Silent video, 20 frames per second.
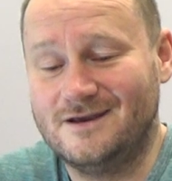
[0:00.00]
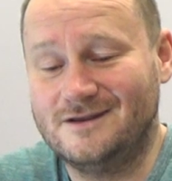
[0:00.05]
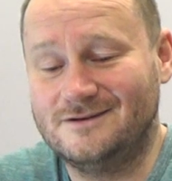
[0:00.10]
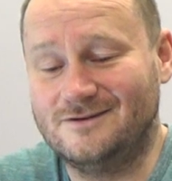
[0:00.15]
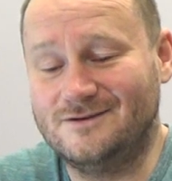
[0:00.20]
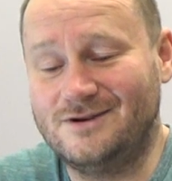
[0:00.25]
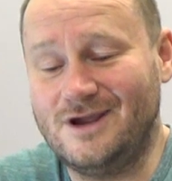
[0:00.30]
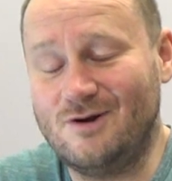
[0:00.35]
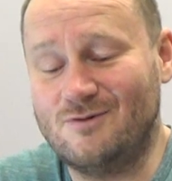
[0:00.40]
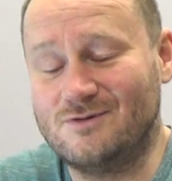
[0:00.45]

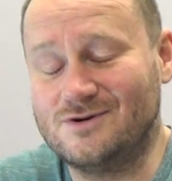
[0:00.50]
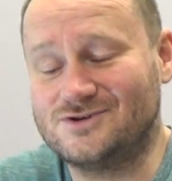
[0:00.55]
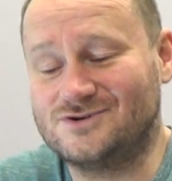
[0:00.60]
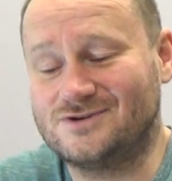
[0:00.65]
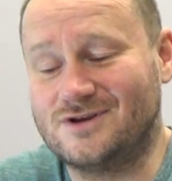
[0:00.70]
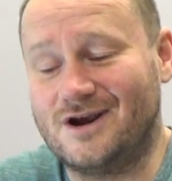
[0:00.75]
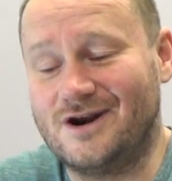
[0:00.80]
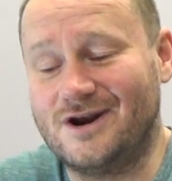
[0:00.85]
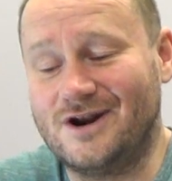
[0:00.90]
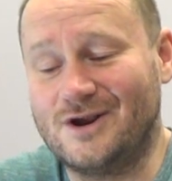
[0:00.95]
Today we're
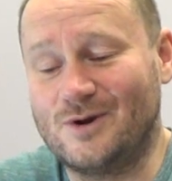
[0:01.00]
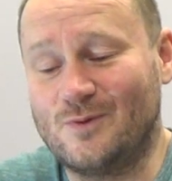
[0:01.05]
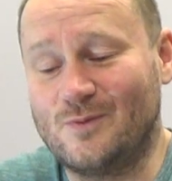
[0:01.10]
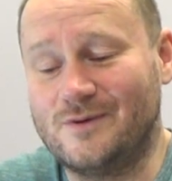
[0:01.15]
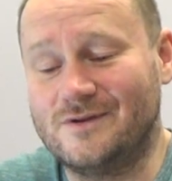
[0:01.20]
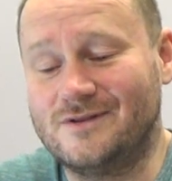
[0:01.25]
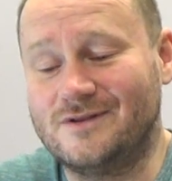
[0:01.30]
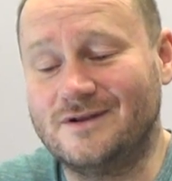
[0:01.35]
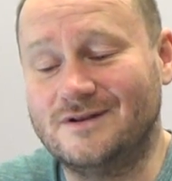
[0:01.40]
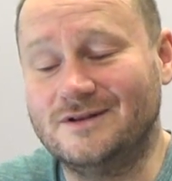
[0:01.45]
starting
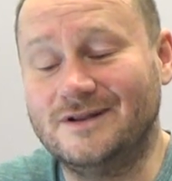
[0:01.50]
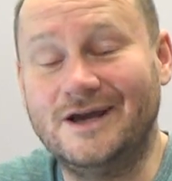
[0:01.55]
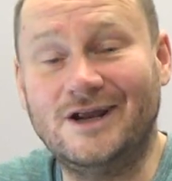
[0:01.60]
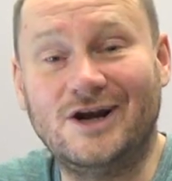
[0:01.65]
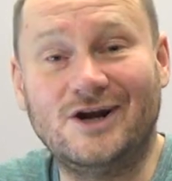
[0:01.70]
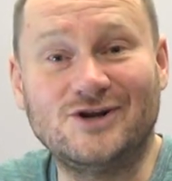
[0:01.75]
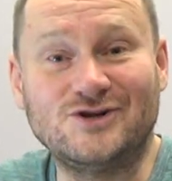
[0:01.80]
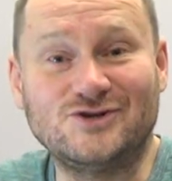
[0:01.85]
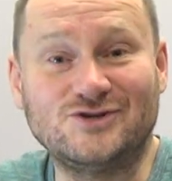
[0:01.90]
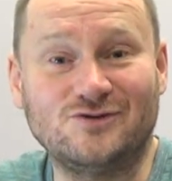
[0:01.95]
with the
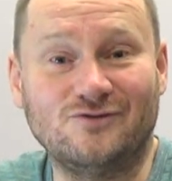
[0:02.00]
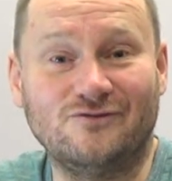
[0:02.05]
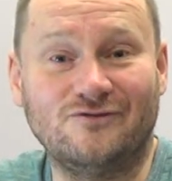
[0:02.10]
letters